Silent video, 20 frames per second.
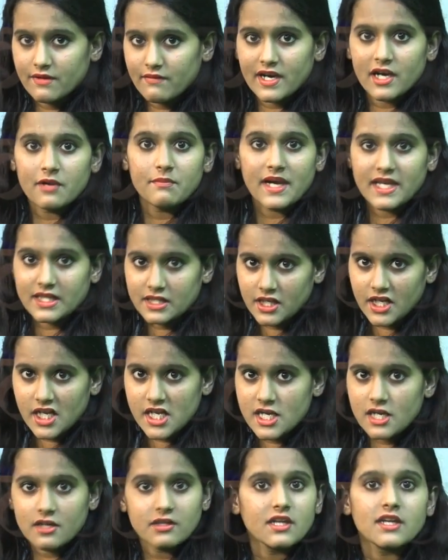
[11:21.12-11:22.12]
divided by 3,
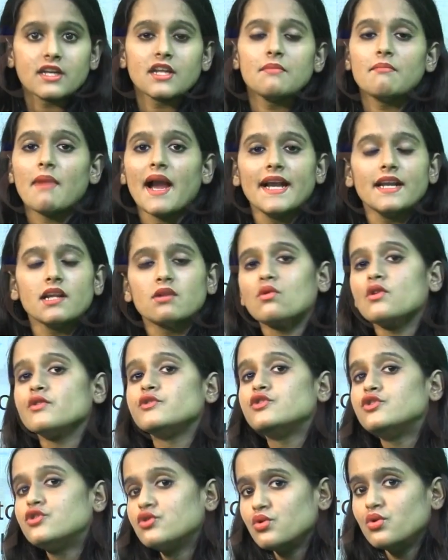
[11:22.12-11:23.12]
here the remainder
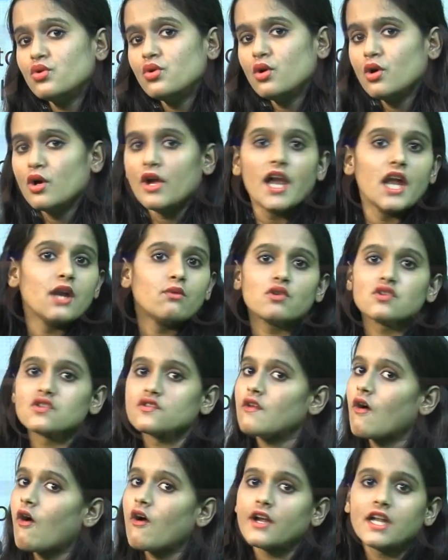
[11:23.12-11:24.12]
was 2, it was
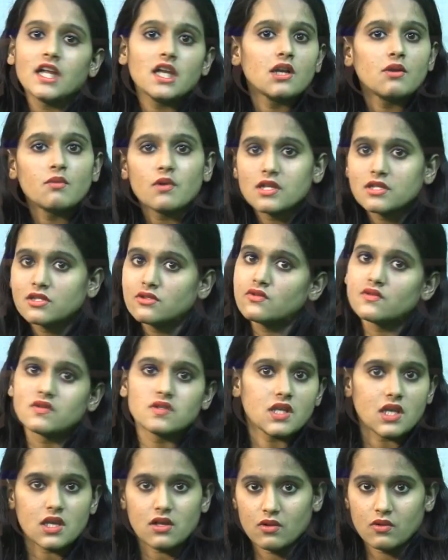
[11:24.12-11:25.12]
not equals to
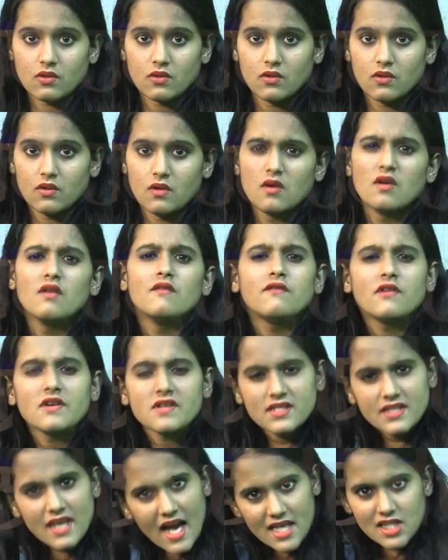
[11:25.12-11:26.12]
0. For
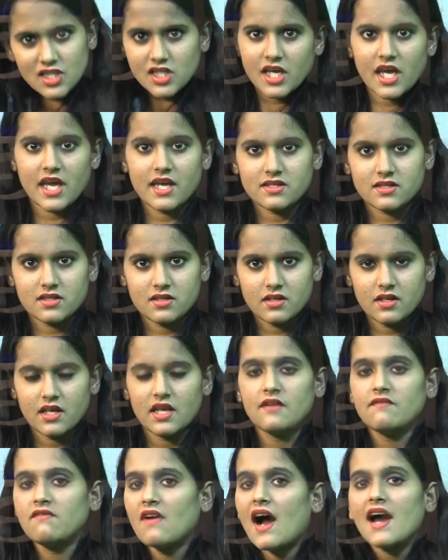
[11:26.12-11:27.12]
such case,
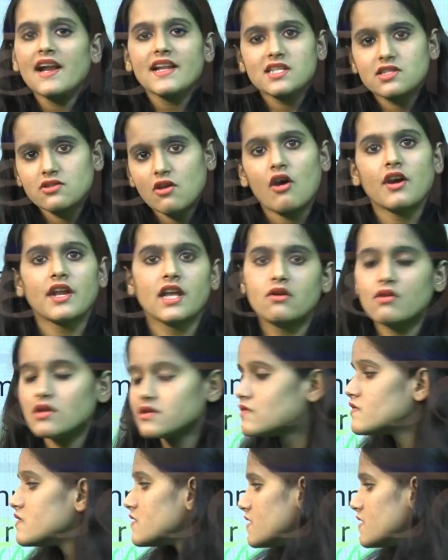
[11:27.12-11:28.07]
if R is not equal to